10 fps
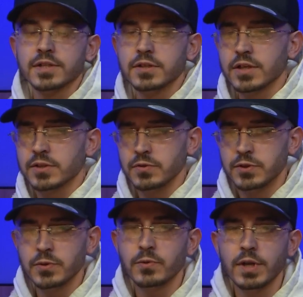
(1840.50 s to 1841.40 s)
suggest you
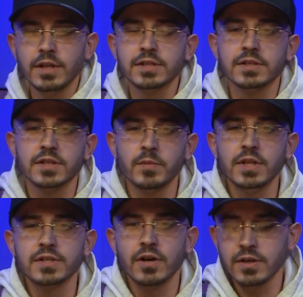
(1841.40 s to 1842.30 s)
tune into some of
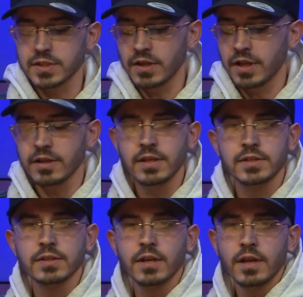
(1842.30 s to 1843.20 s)
these artists on that
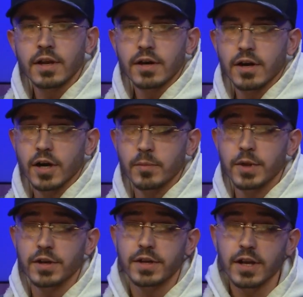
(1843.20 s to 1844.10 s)
list.
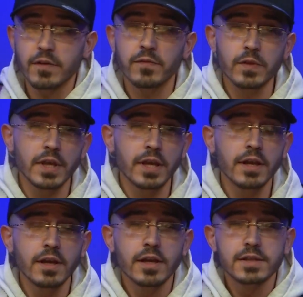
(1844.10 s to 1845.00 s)
They're definitely
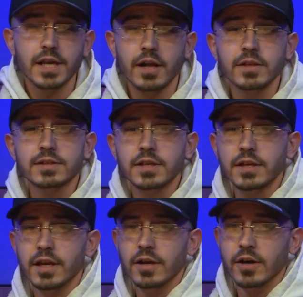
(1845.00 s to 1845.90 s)

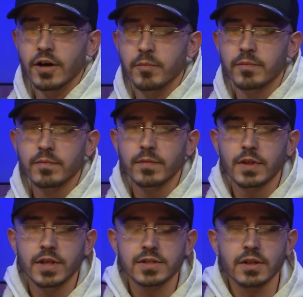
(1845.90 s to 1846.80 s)
talented, and
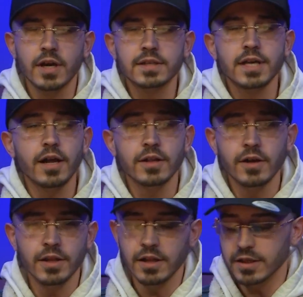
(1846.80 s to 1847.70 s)
there's a lot of talent
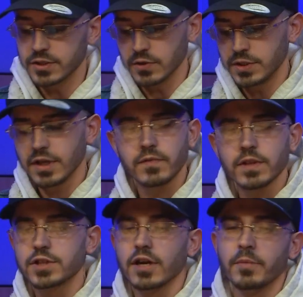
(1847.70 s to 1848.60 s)
on that list, so
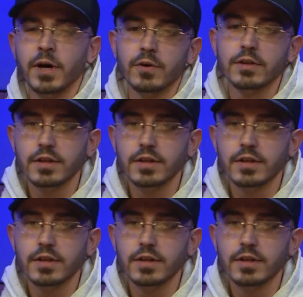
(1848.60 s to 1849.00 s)
definitely check them out.